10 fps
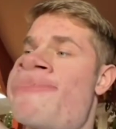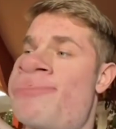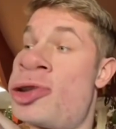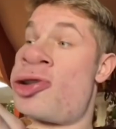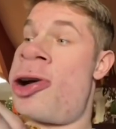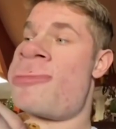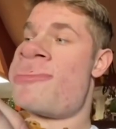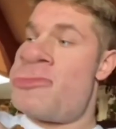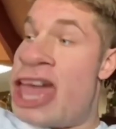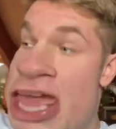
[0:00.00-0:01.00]
It's good.
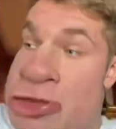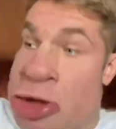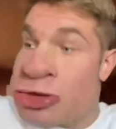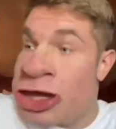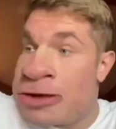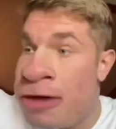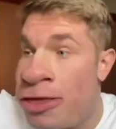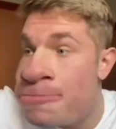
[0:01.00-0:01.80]
Hey, don't tell your mom.